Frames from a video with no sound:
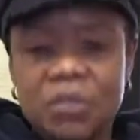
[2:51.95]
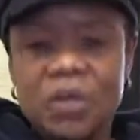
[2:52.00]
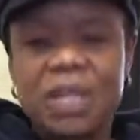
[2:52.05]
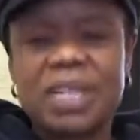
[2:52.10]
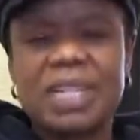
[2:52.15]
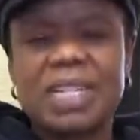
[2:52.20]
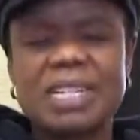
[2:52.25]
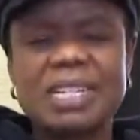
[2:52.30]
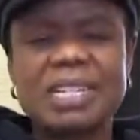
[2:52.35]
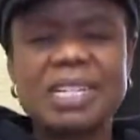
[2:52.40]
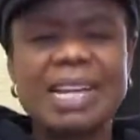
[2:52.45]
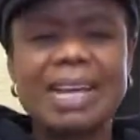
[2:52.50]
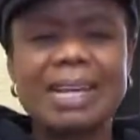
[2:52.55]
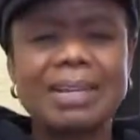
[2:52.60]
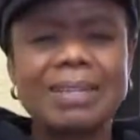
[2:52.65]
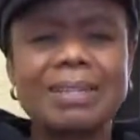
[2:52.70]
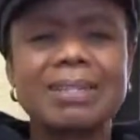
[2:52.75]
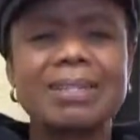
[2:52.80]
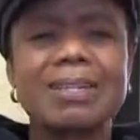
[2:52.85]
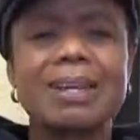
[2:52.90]
to
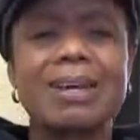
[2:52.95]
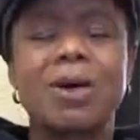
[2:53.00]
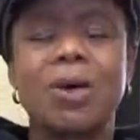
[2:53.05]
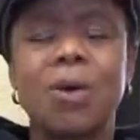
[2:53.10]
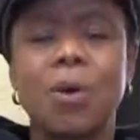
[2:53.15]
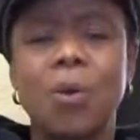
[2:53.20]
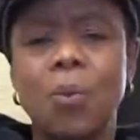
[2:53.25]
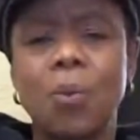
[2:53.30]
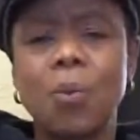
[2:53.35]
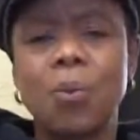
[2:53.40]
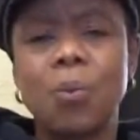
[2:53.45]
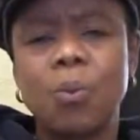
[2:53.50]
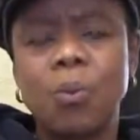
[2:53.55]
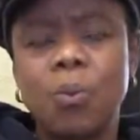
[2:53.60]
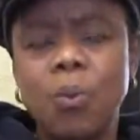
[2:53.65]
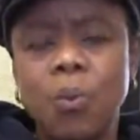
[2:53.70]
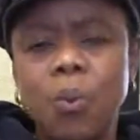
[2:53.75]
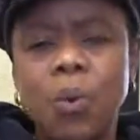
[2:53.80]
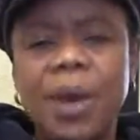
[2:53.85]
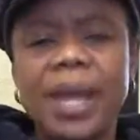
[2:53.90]
understand
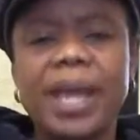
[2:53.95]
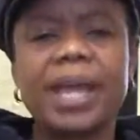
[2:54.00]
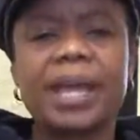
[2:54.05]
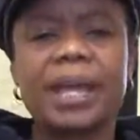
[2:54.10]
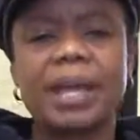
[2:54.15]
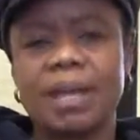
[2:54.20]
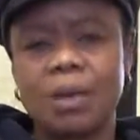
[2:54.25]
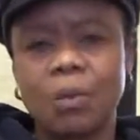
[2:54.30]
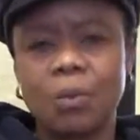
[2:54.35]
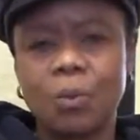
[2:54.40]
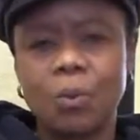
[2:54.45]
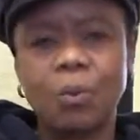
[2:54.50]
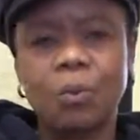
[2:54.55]
what